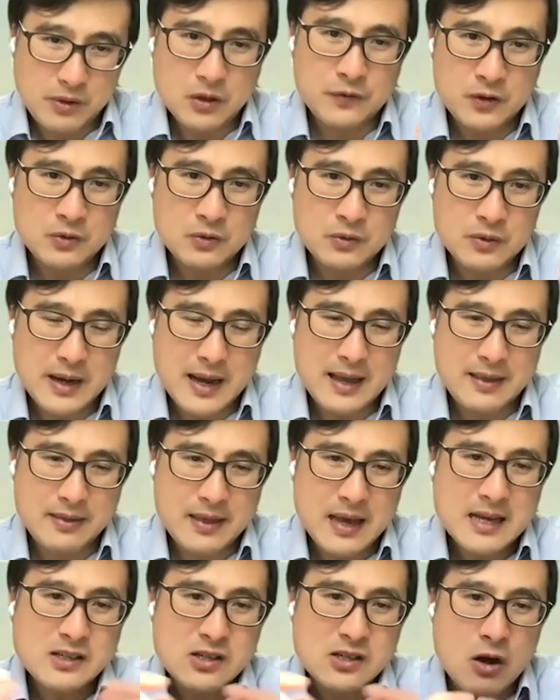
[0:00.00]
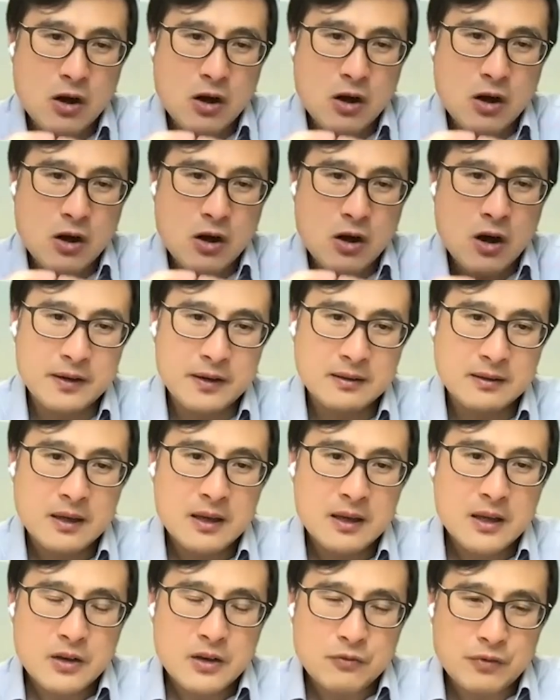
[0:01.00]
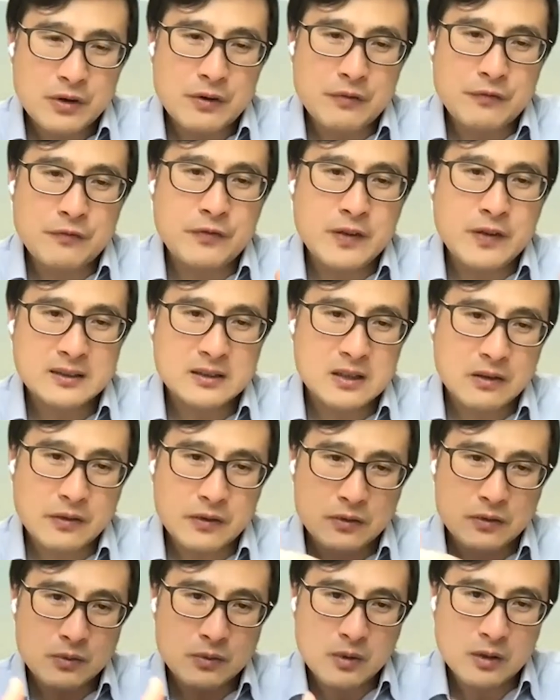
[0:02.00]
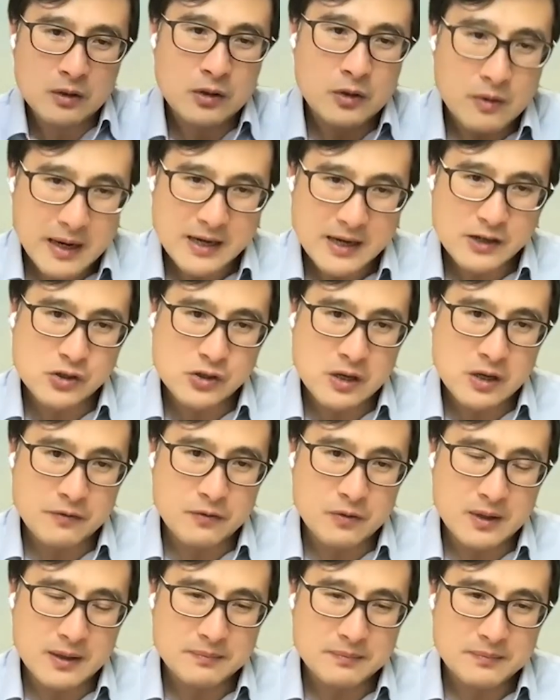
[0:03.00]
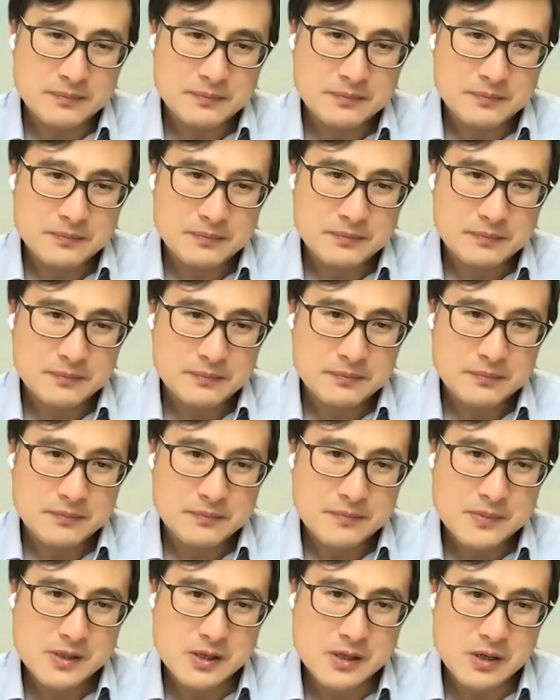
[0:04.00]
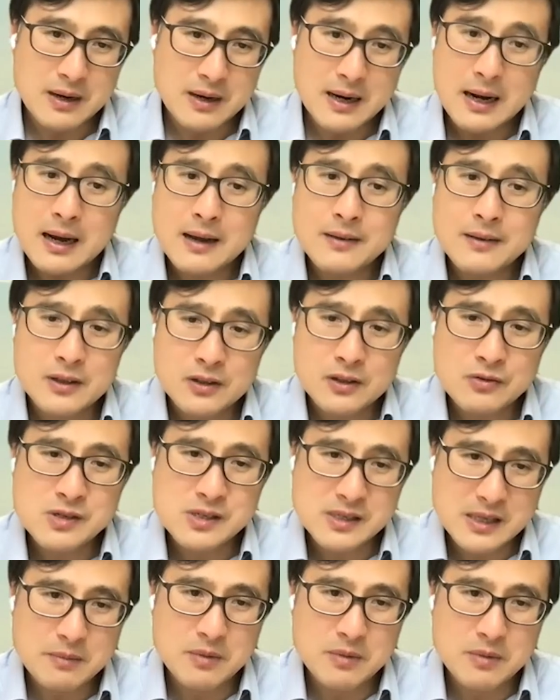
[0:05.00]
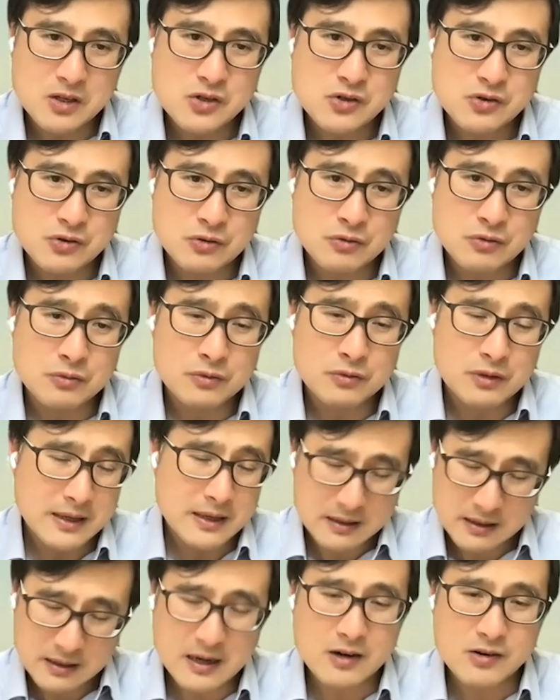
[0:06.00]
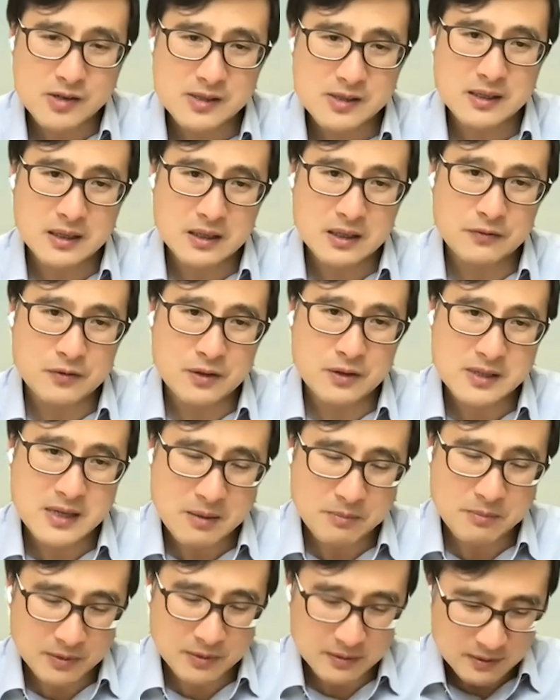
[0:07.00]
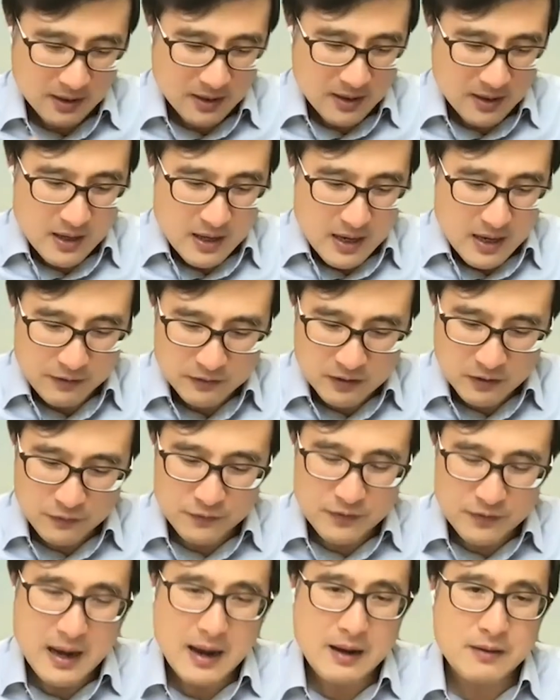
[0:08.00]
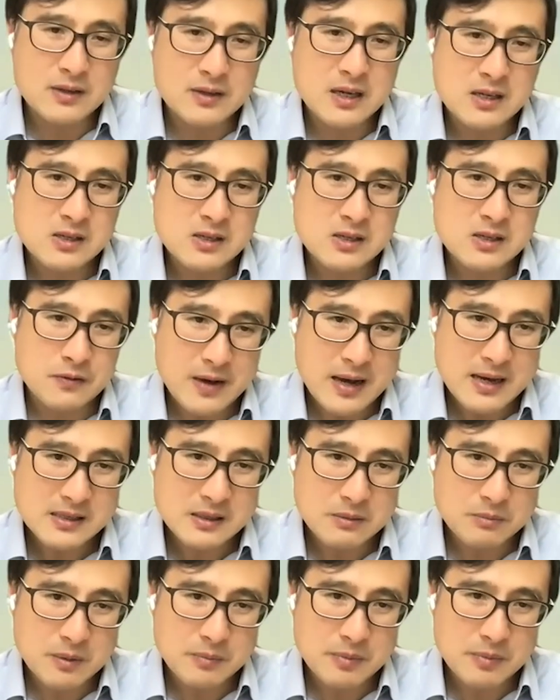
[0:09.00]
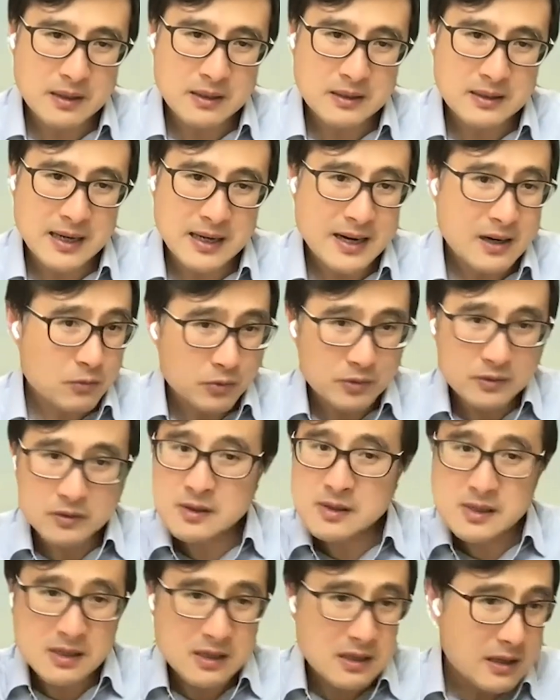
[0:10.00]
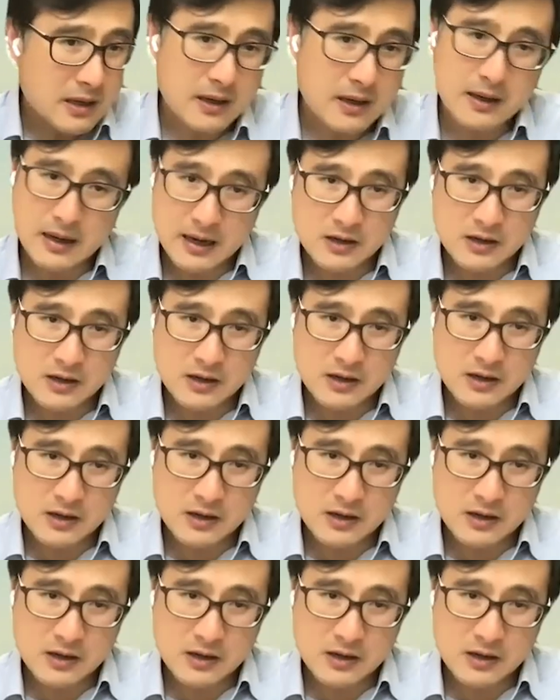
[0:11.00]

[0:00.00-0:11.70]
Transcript: with no food, and that's often reflected through a low IGF-1. So I think your statement is true. Like in our study, for example, after 5 days of fasting and intermittent diet, we did see